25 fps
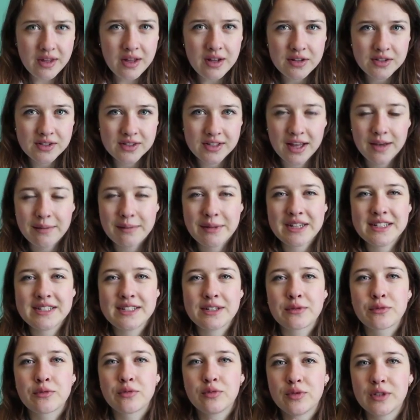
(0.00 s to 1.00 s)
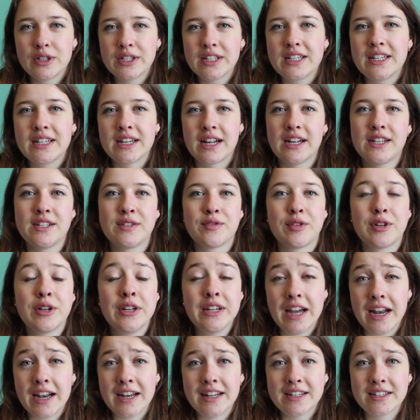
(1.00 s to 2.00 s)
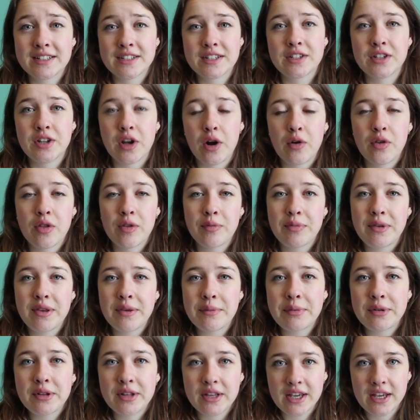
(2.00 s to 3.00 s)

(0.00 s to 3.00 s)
So that makes it really nice for getting to know the people